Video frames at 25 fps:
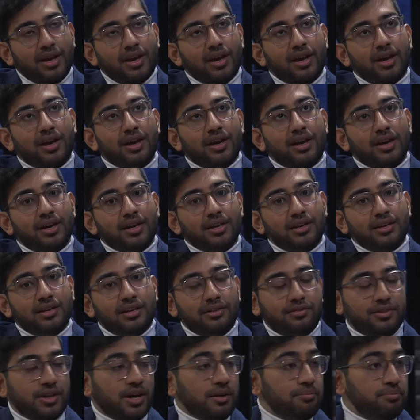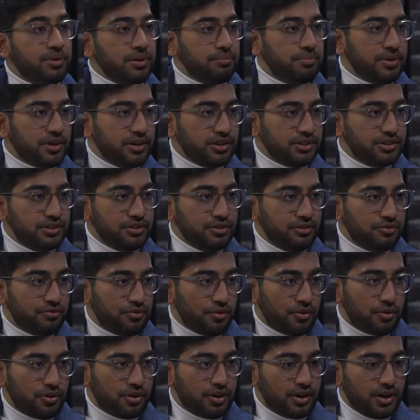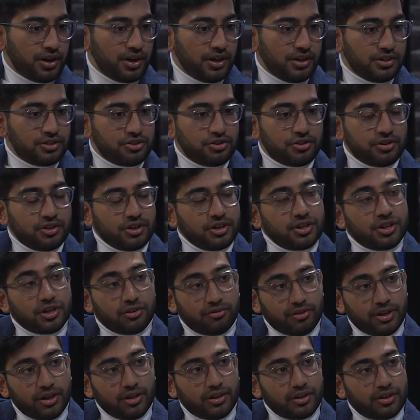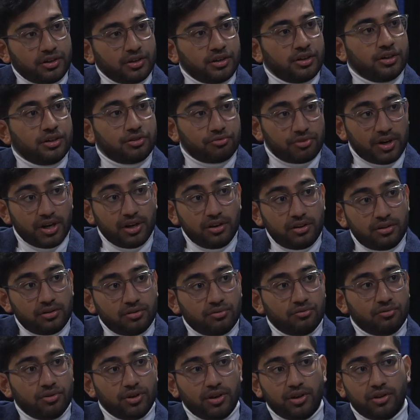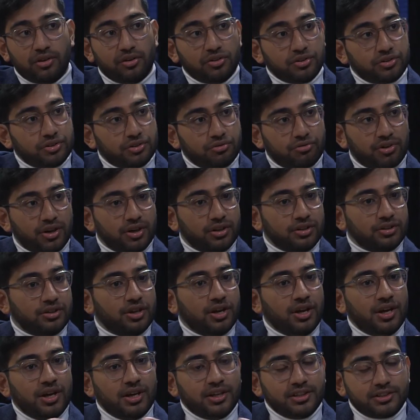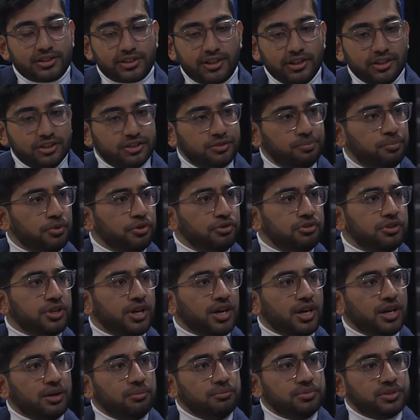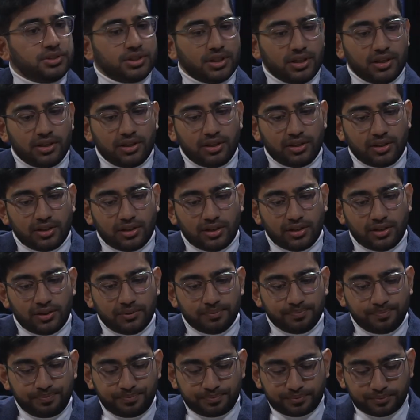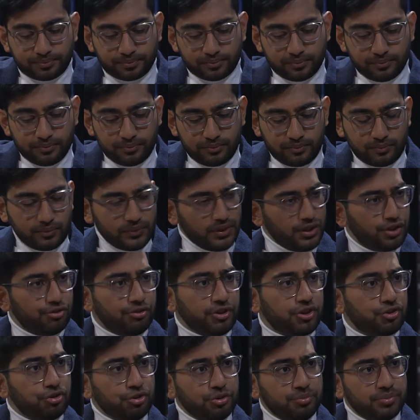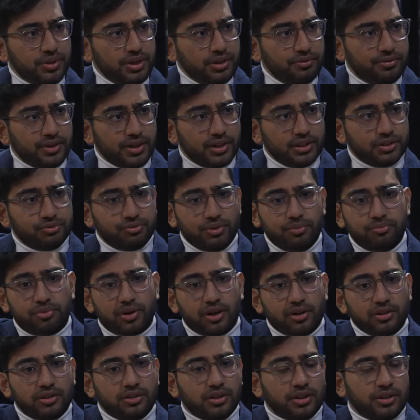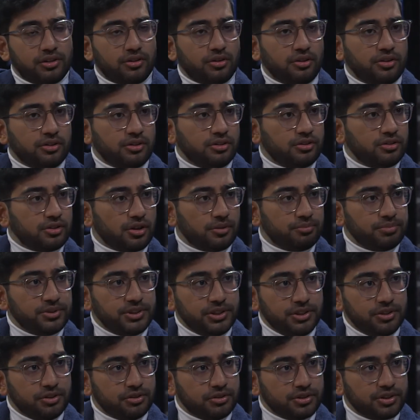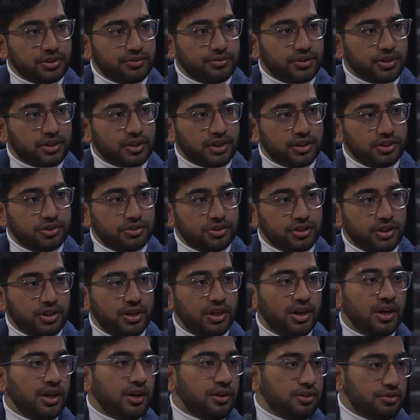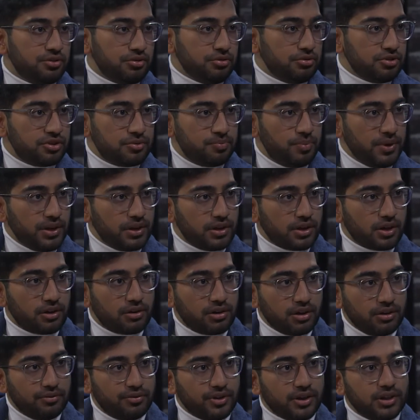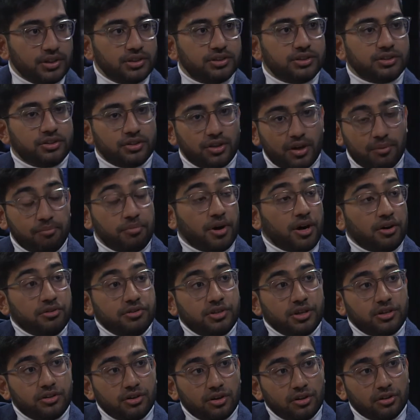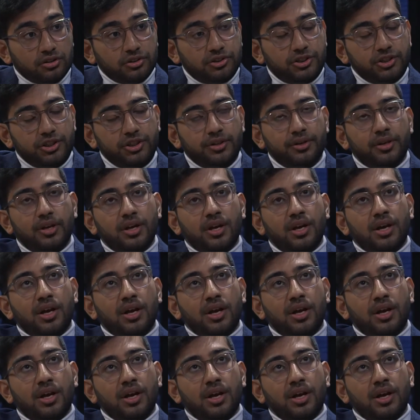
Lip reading: And if that prepares you for a certain career, great. We also ran skills boot camps and recruitment events. We brought like all the top CEOs of the country to speak at our events about technology.